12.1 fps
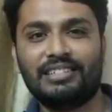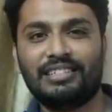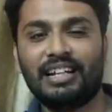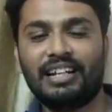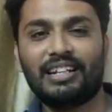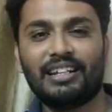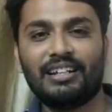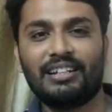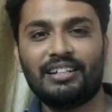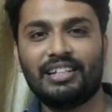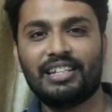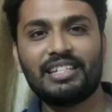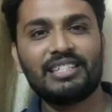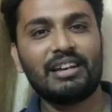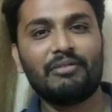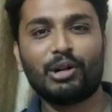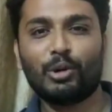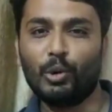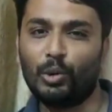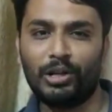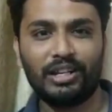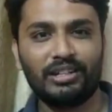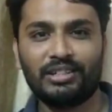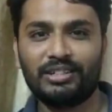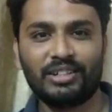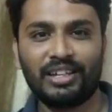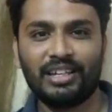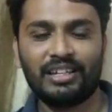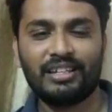that ease our cold. Okay.